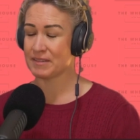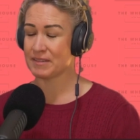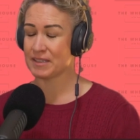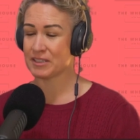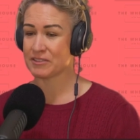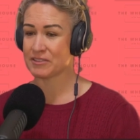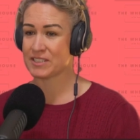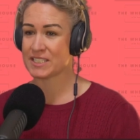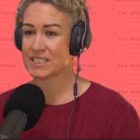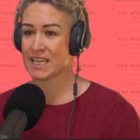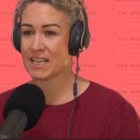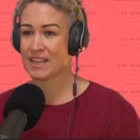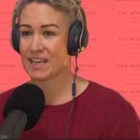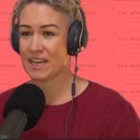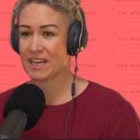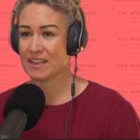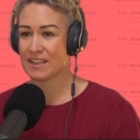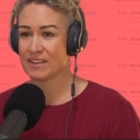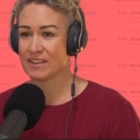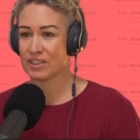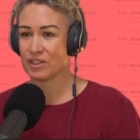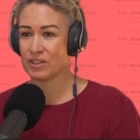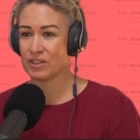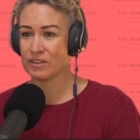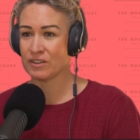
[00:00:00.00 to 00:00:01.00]
I'll say
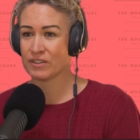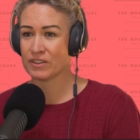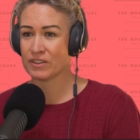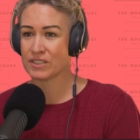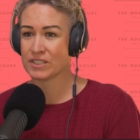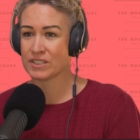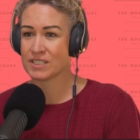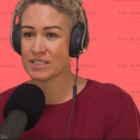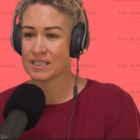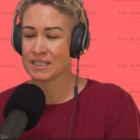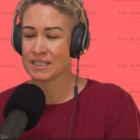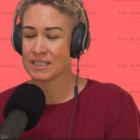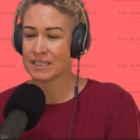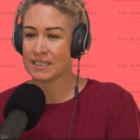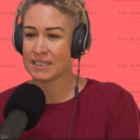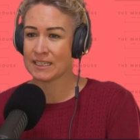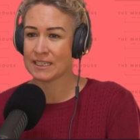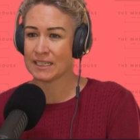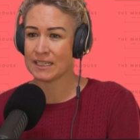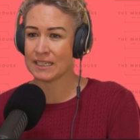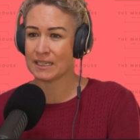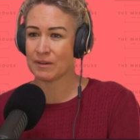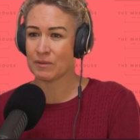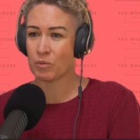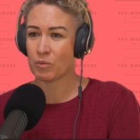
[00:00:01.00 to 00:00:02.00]
that. Yep. The universe
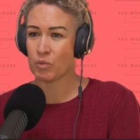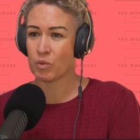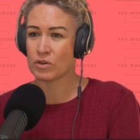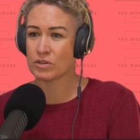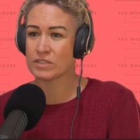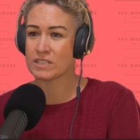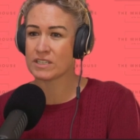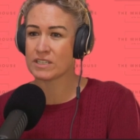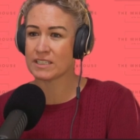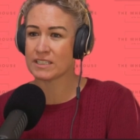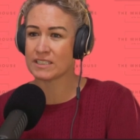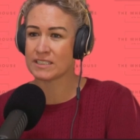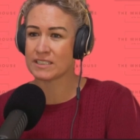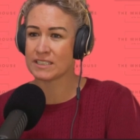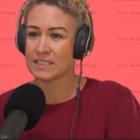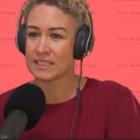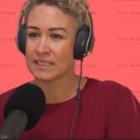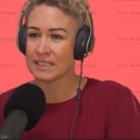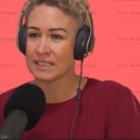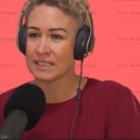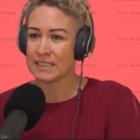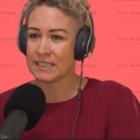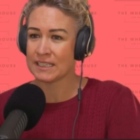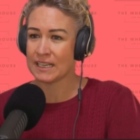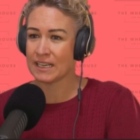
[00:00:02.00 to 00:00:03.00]
uh, wanted
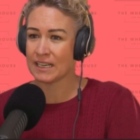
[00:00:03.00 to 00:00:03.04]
